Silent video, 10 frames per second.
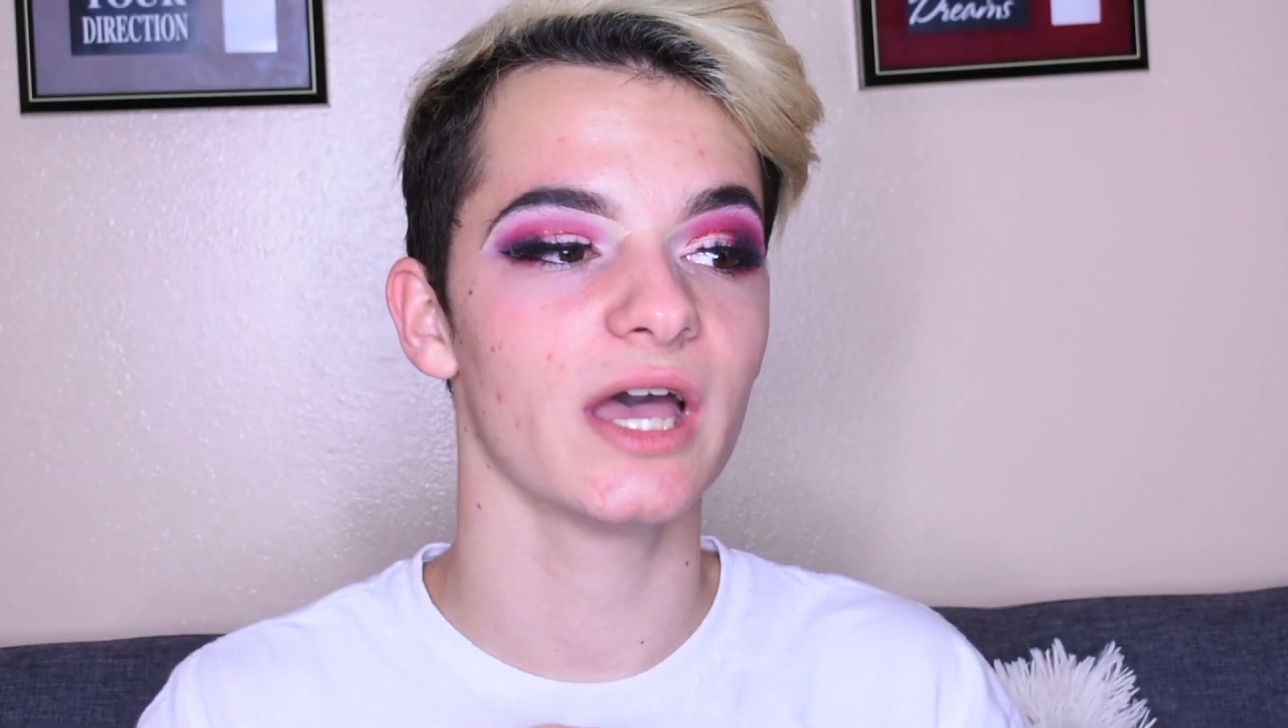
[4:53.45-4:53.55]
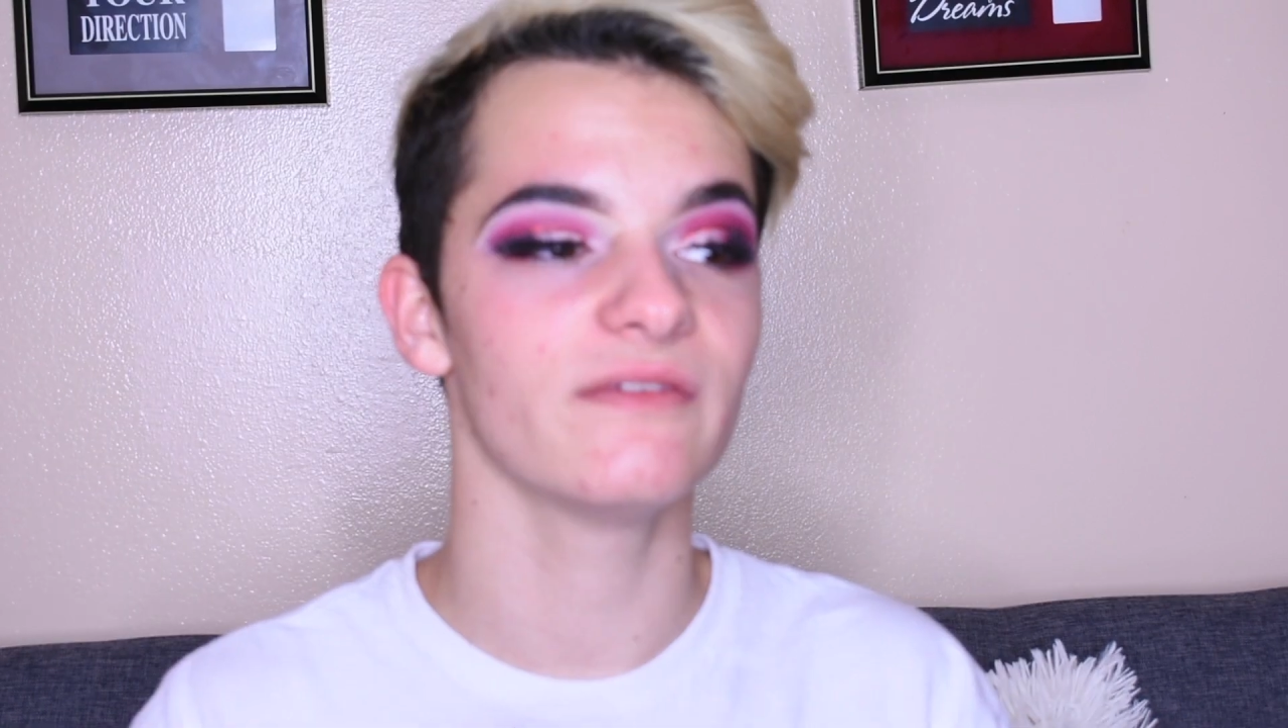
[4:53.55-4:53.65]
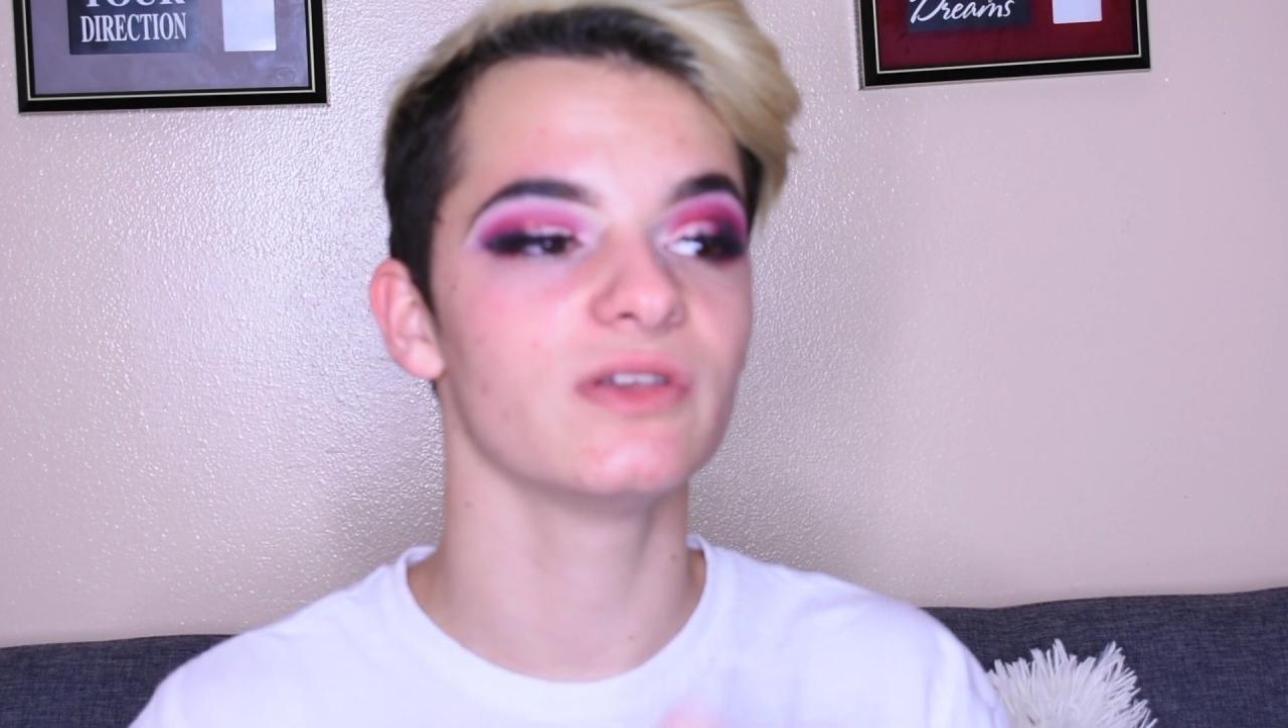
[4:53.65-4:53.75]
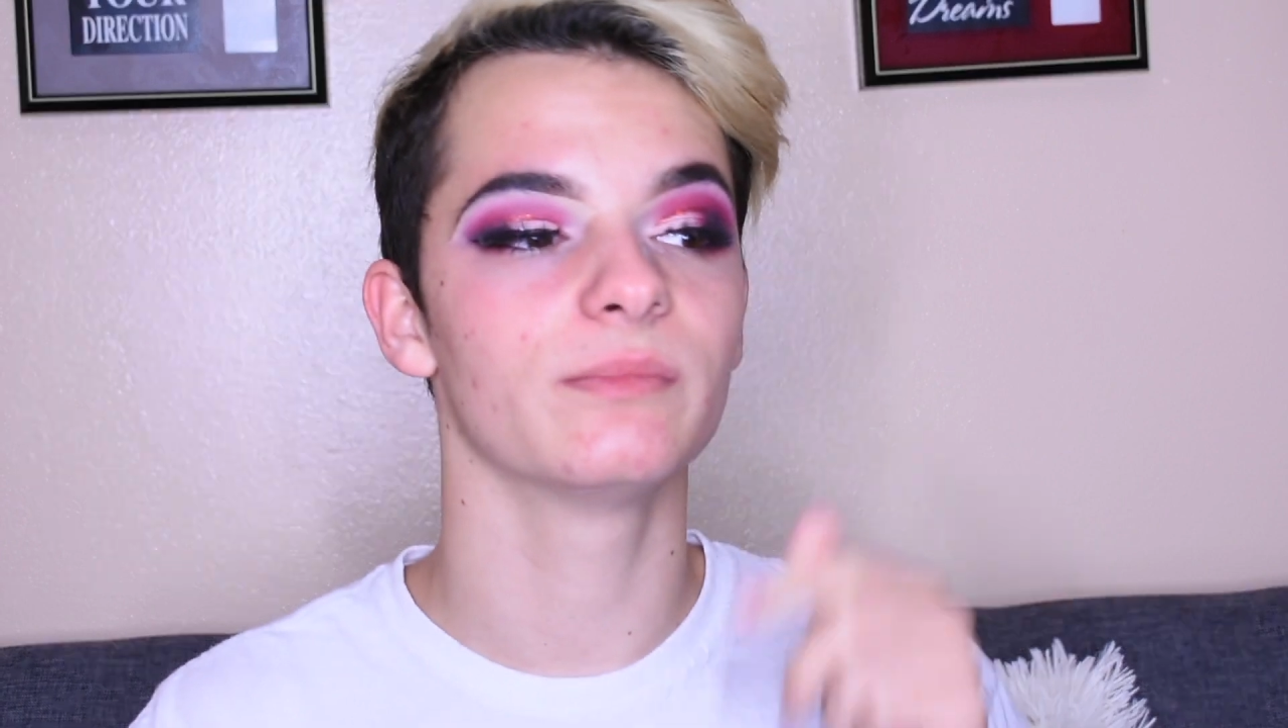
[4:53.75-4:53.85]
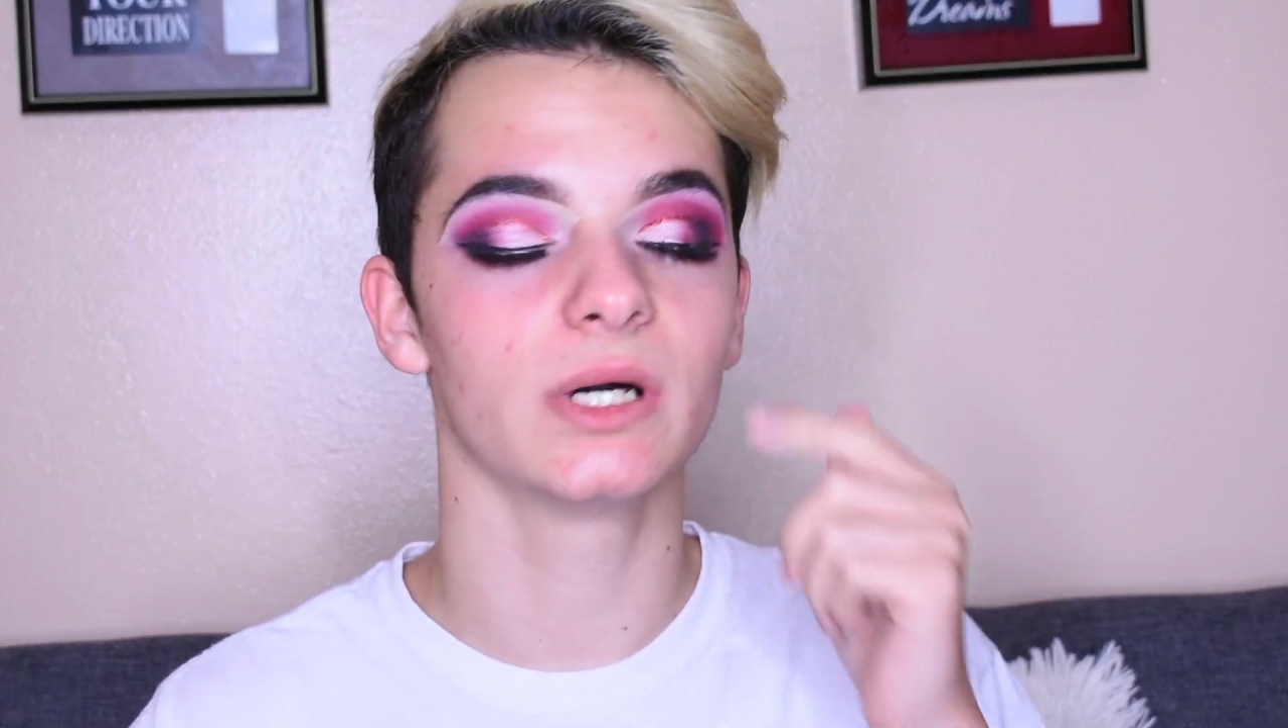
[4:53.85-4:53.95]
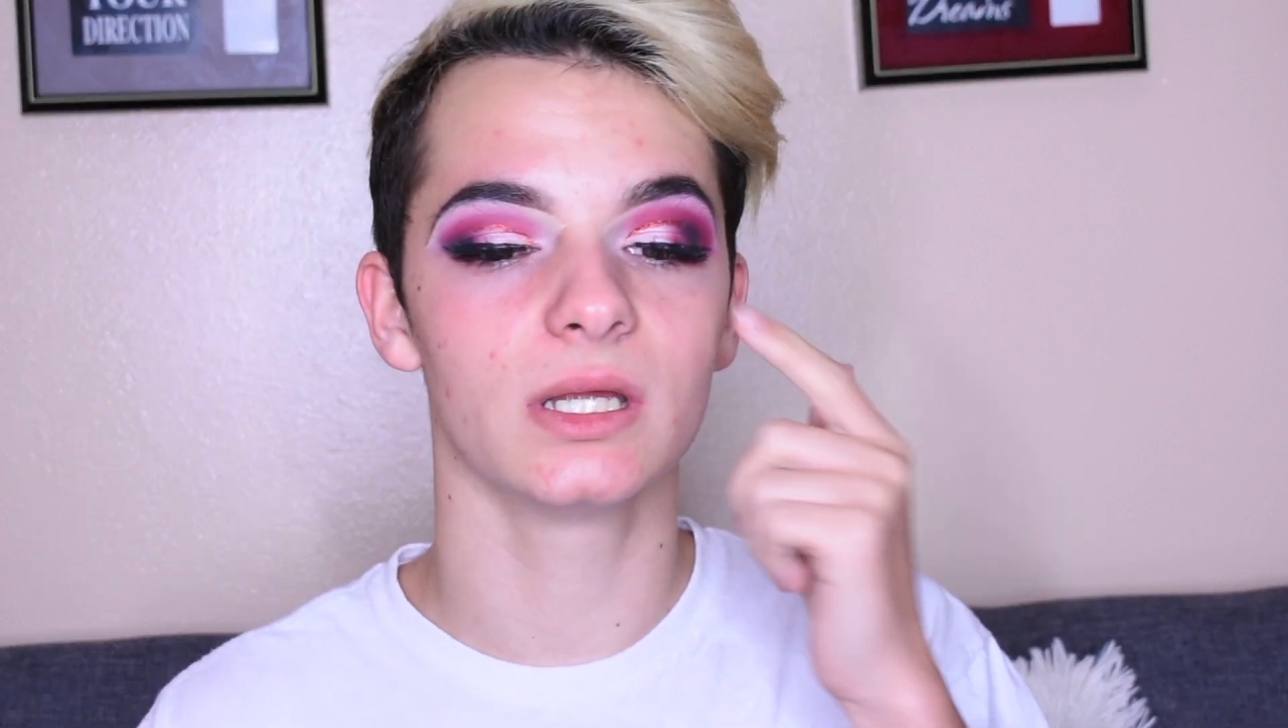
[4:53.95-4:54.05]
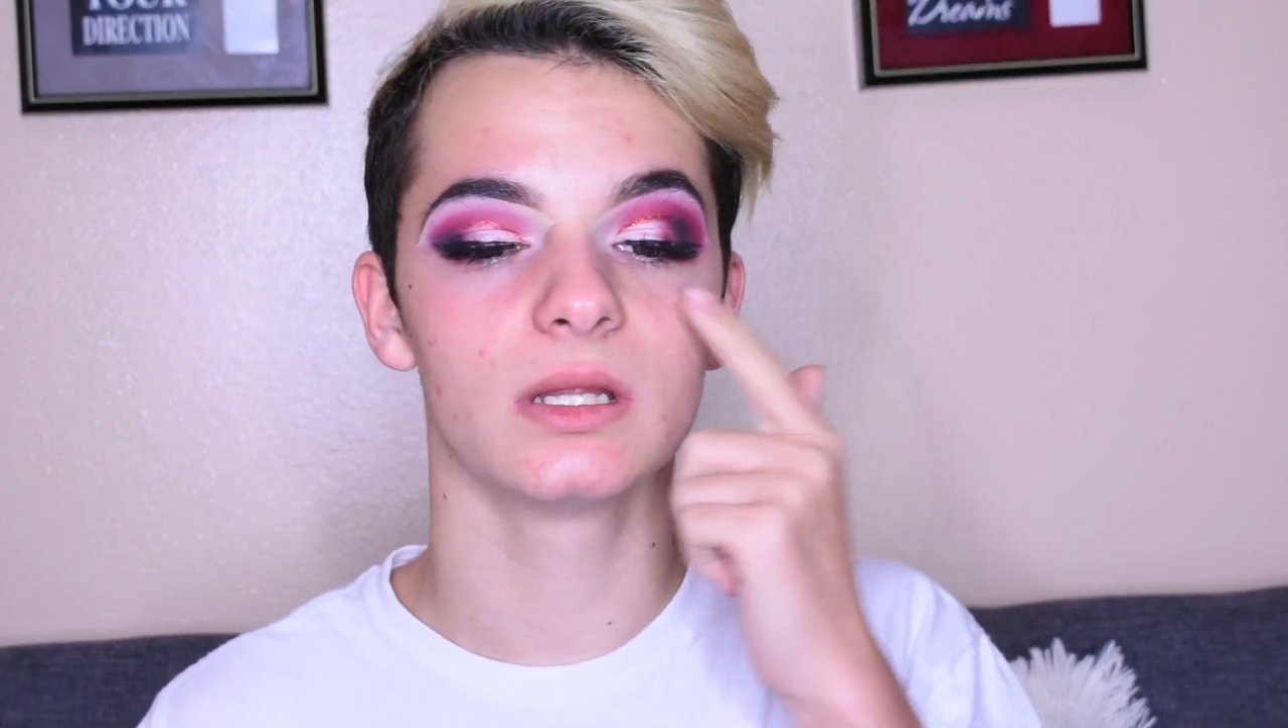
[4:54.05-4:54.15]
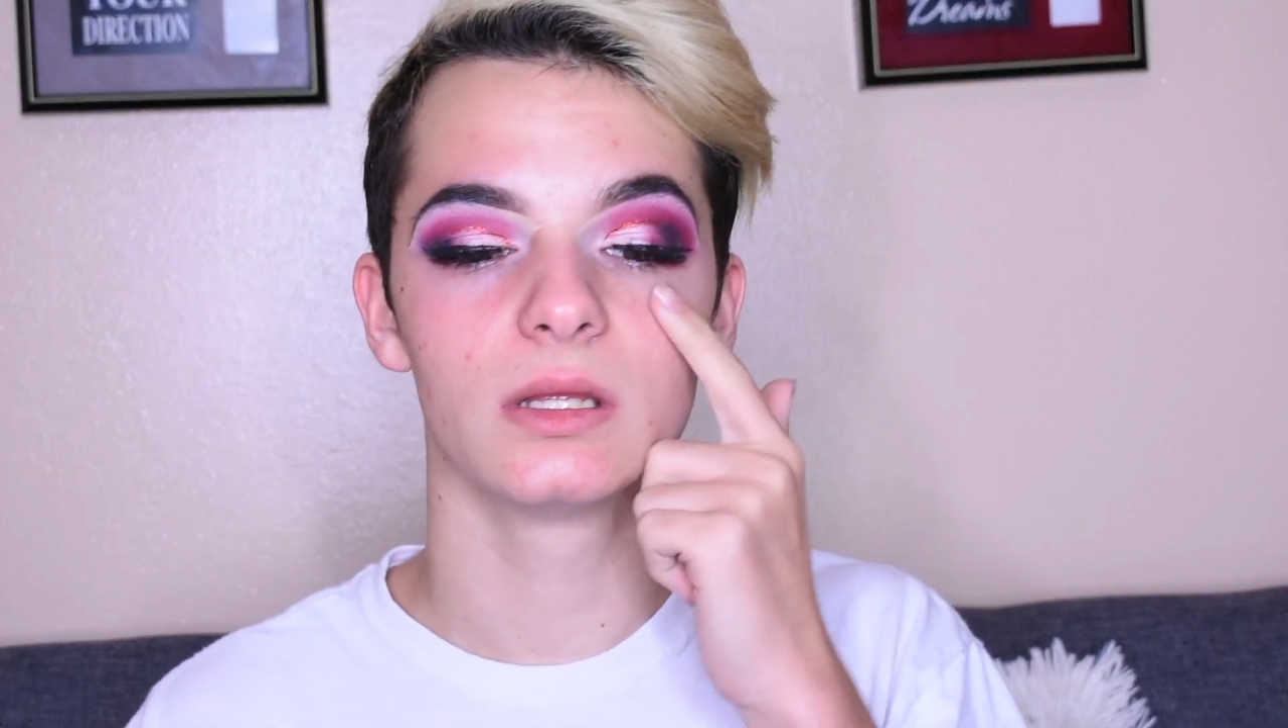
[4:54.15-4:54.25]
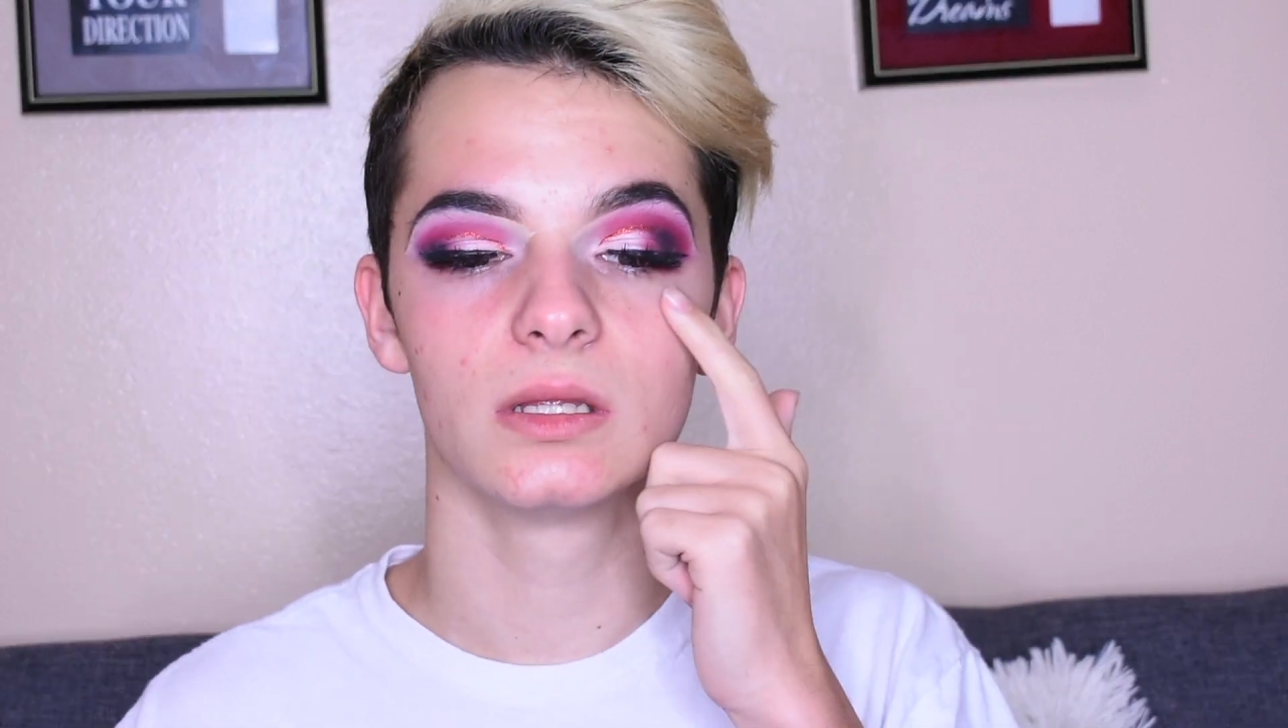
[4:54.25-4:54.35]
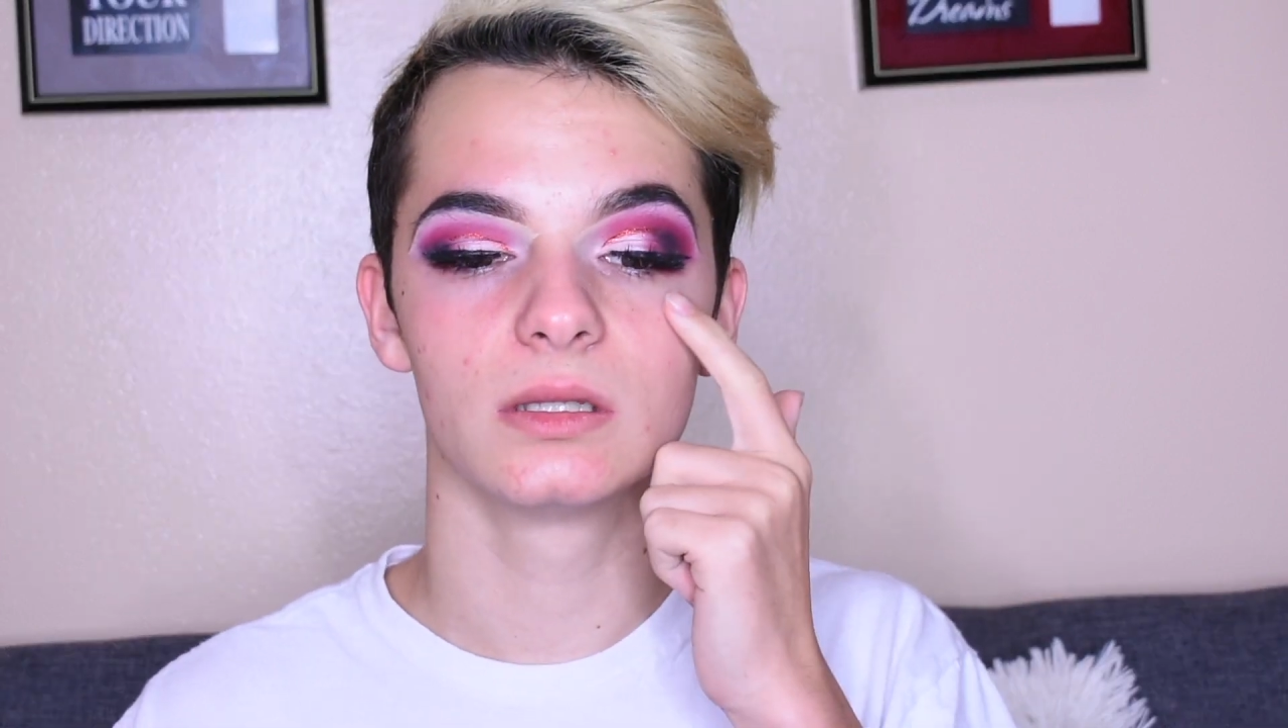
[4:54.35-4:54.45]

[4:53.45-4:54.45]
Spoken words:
heavy, but